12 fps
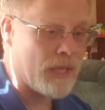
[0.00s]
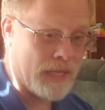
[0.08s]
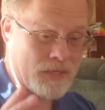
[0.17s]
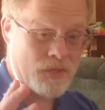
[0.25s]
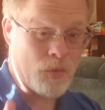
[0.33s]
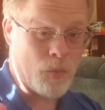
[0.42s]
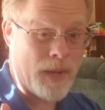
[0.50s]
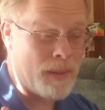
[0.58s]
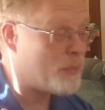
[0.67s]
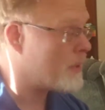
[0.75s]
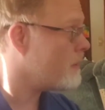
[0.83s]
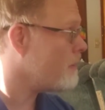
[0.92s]
He's the
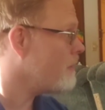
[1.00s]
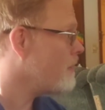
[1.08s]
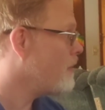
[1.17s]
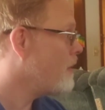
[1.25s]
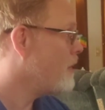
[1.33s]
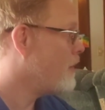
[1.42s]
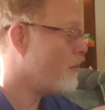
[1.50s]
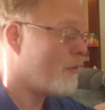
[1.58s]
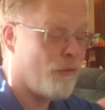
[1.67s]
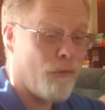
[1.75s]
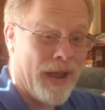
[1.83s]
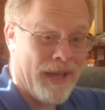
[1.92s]
weapon
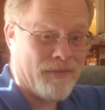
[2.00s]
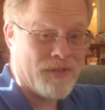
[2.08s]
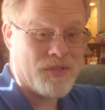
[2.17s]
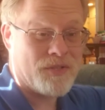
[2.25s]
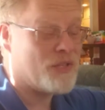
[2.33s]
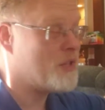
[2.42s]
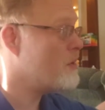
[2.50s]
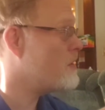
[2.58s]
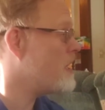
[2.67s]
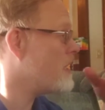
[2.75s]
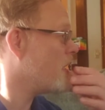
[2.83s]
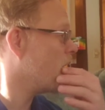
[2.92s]
ravages the
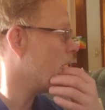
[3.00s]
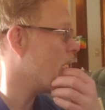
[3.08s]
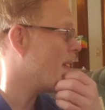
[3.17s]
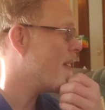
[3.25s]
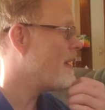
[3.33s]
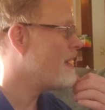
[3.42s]
utility.